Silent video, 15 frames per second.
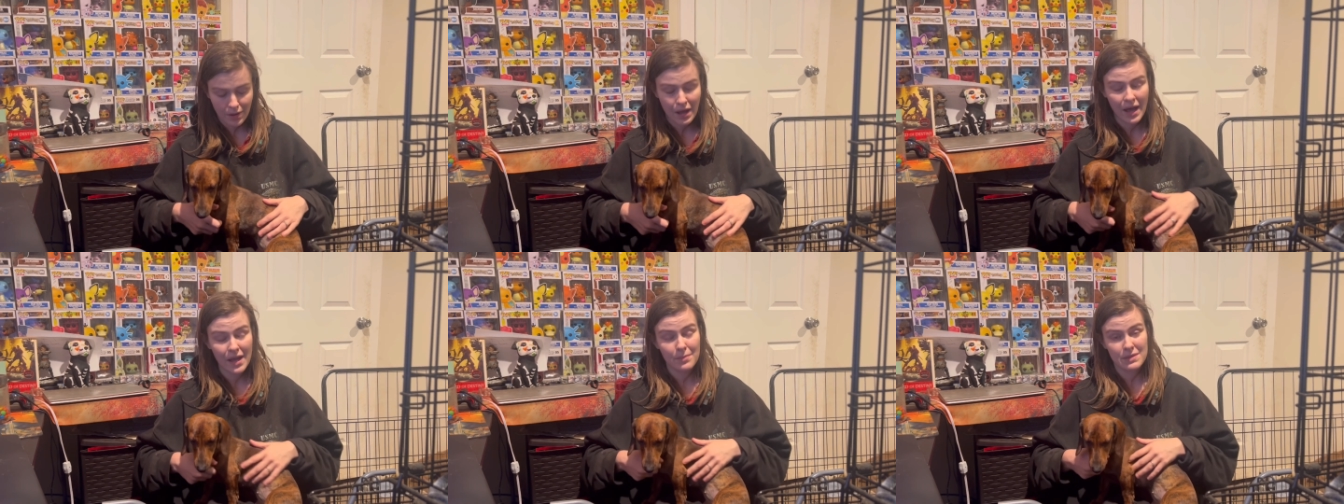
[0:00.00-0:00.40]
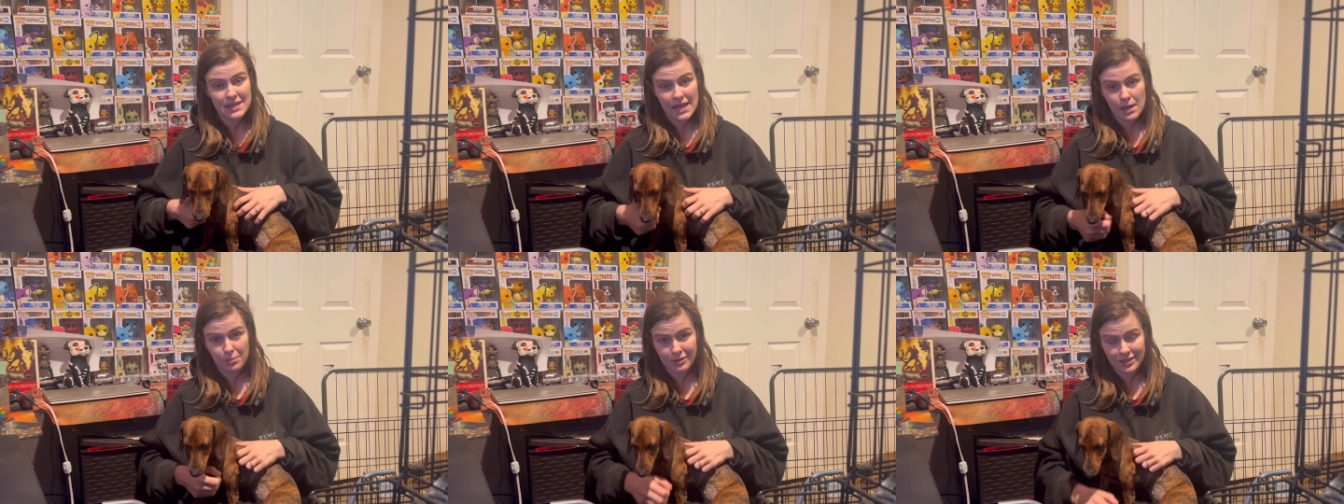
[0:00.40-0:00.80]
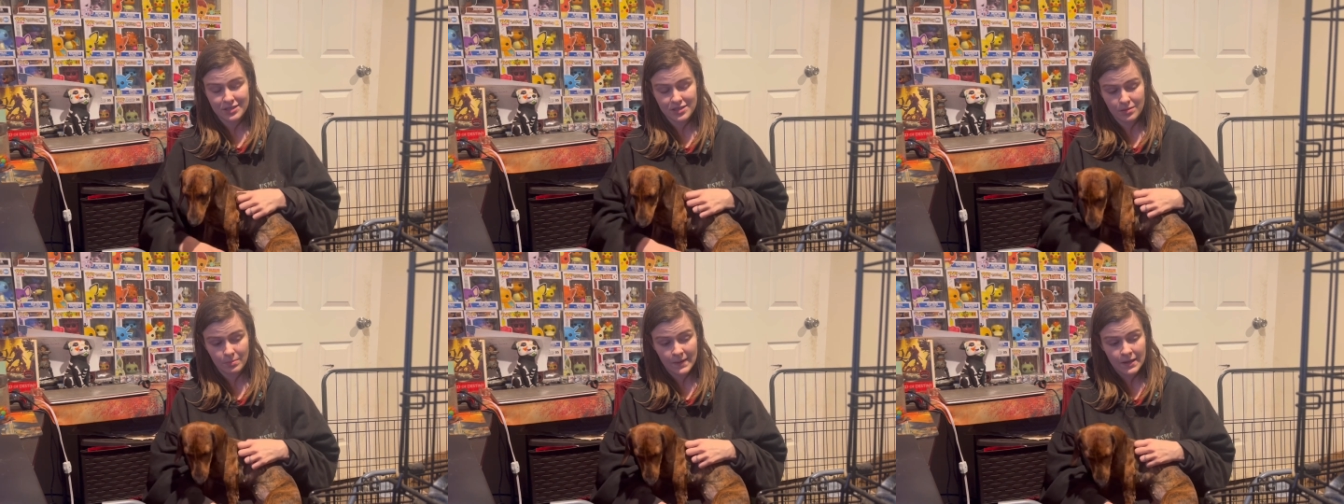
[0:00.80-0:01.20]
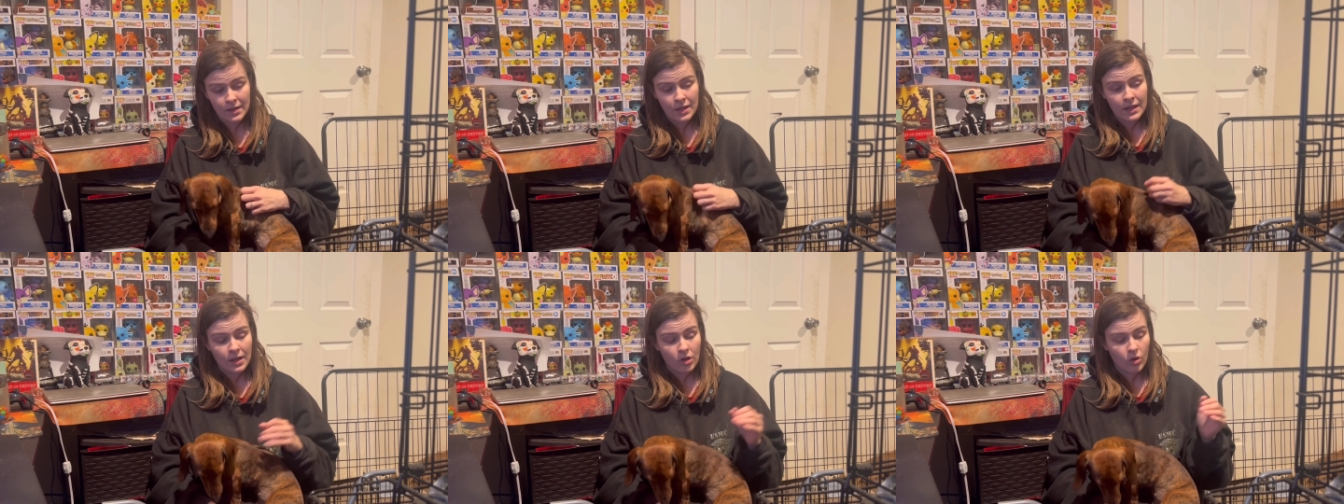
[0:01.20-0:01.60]
high metabolism
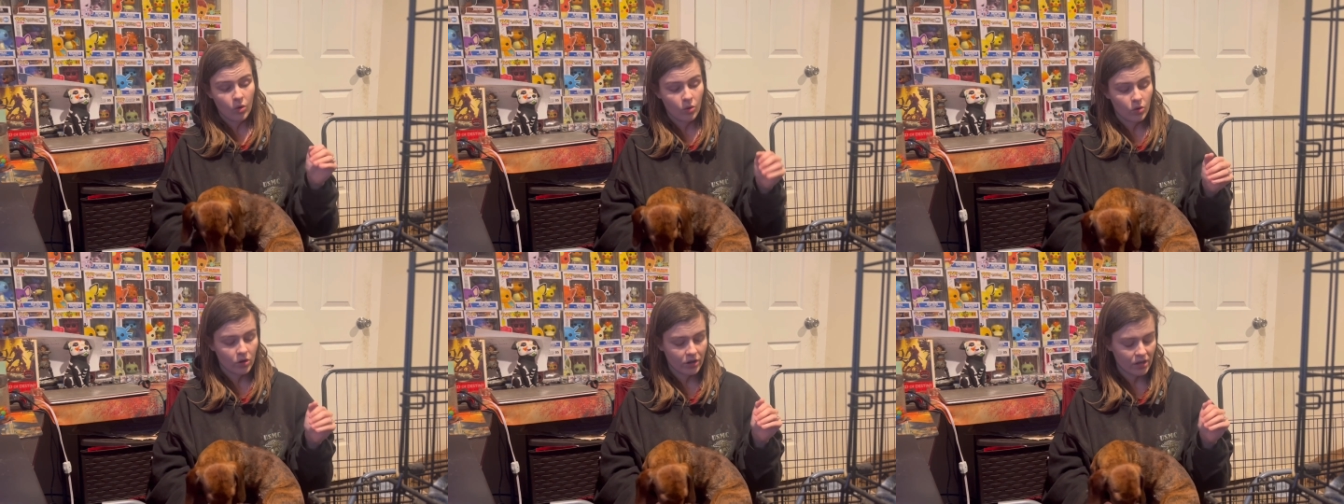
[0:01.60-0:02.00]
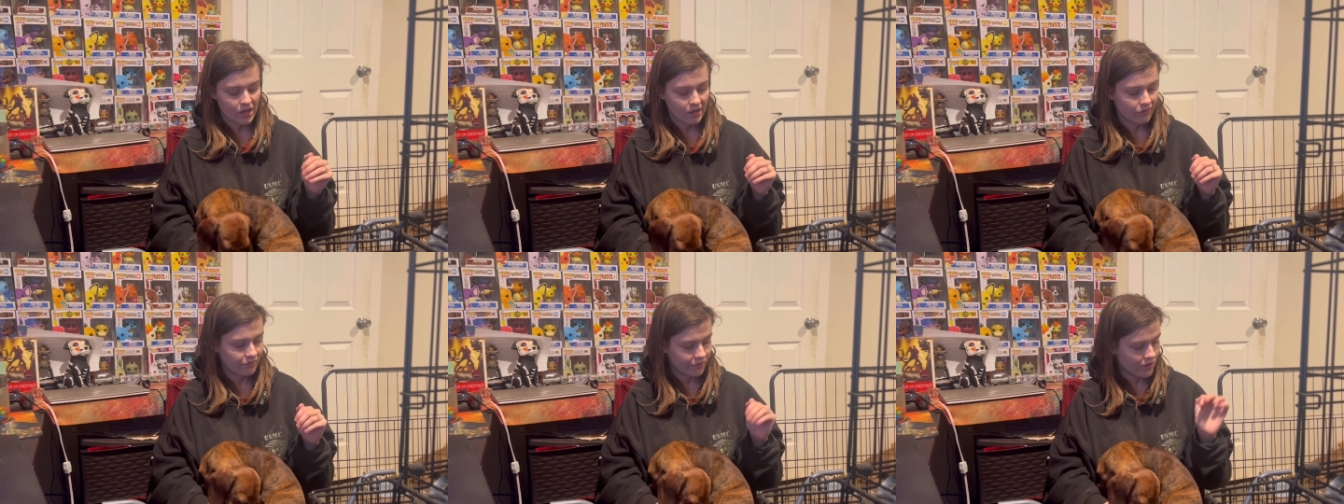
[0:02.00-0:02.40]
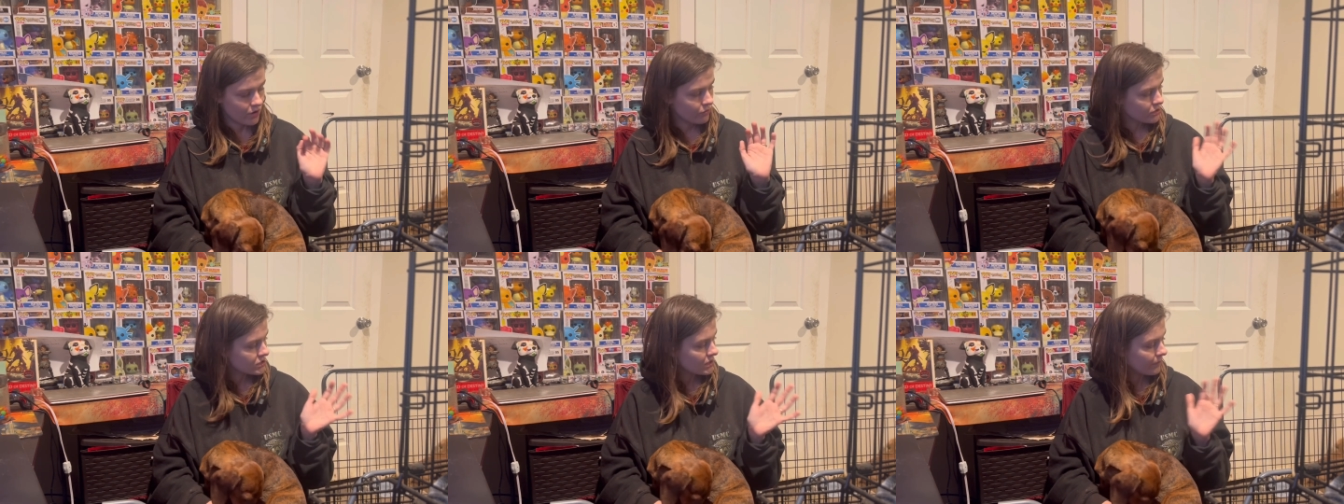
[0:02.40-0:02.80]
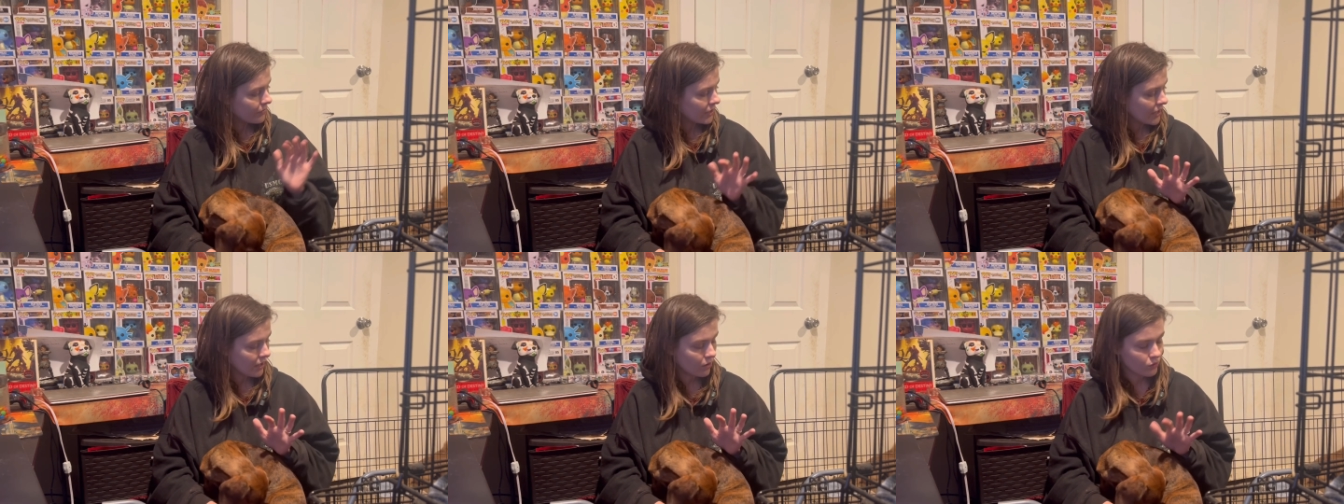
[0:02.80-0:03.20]
or if there was
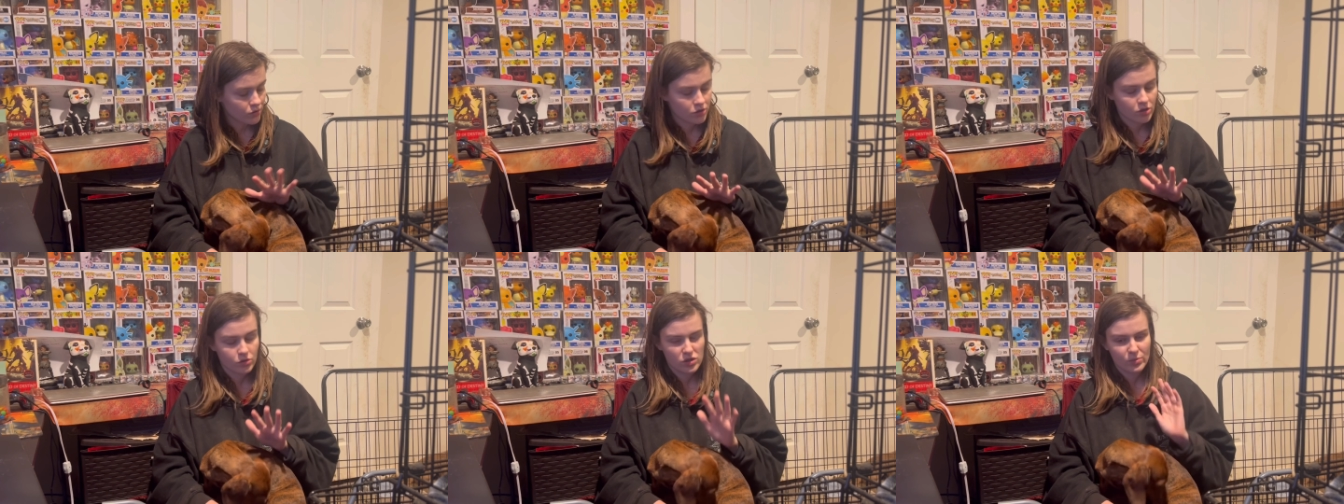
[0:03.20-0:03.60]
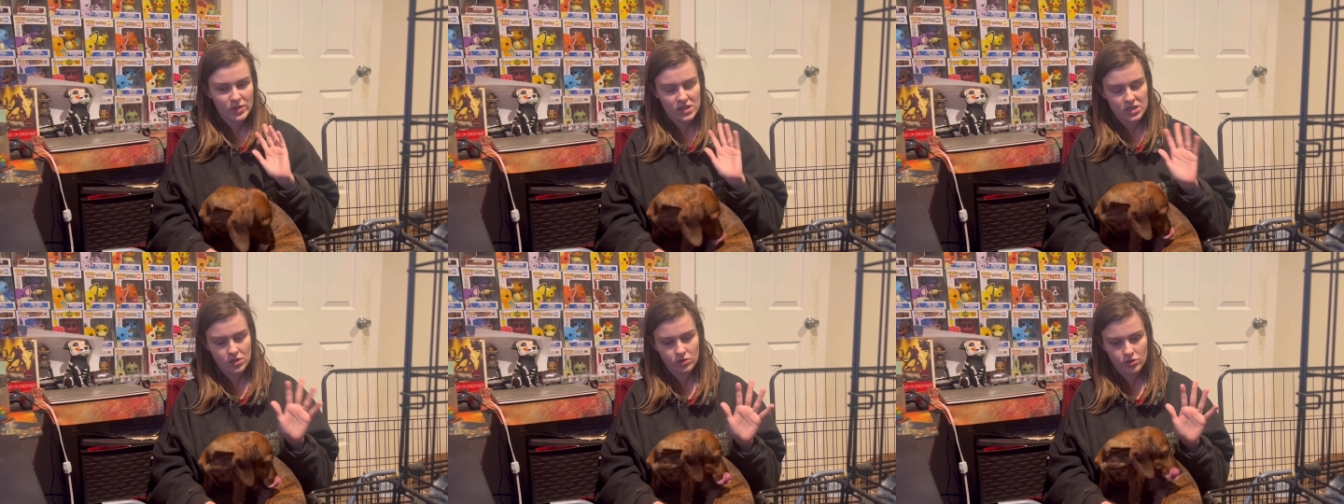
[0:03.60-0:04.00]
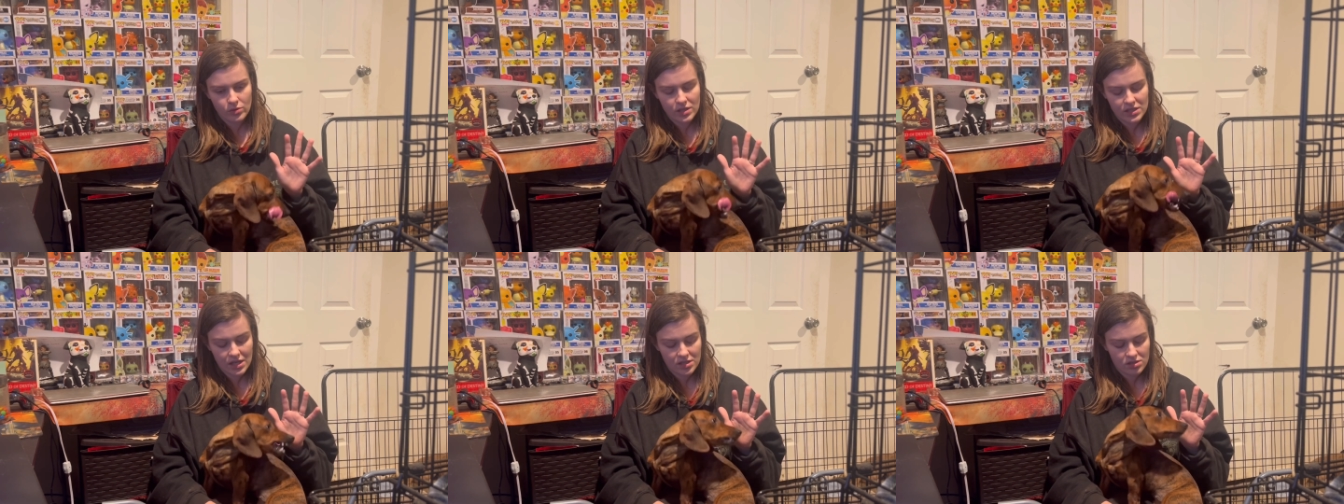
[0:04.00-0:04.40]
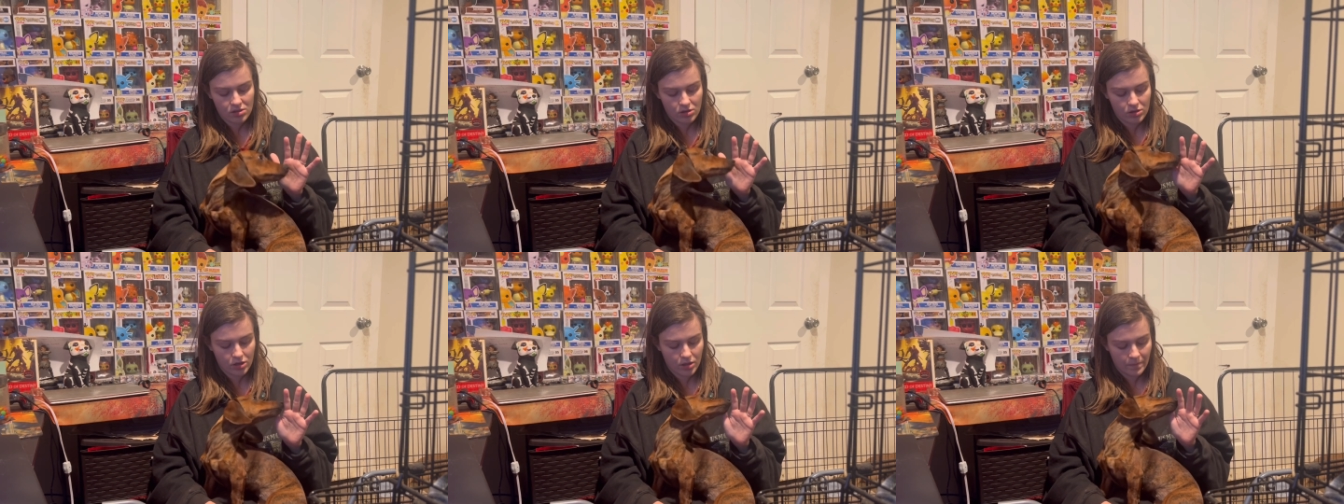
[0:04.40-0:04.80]
something else. So we're still doing tests
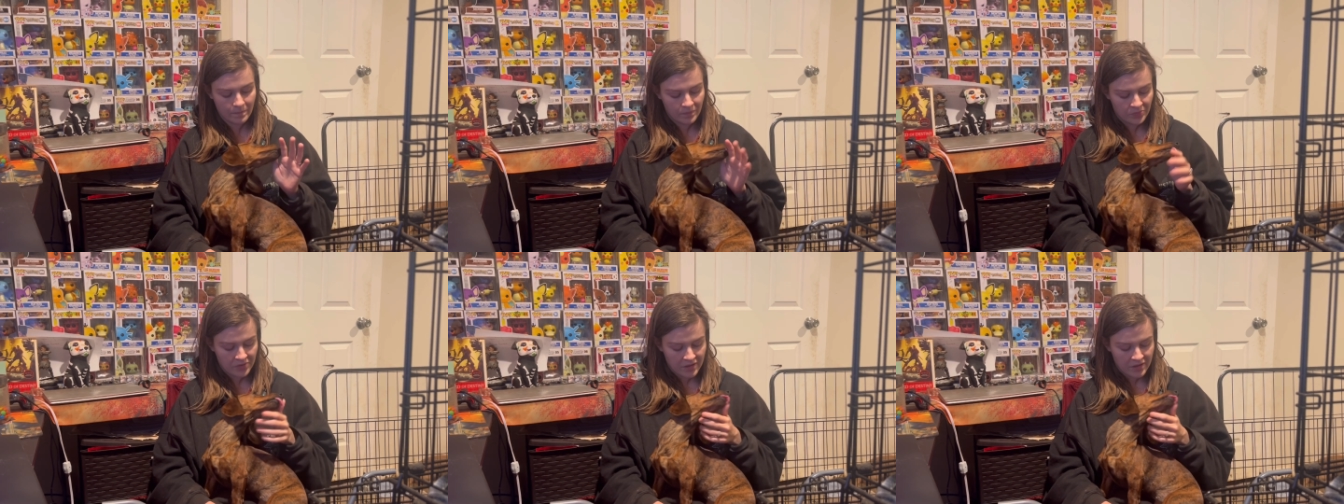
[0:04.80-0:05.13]
on her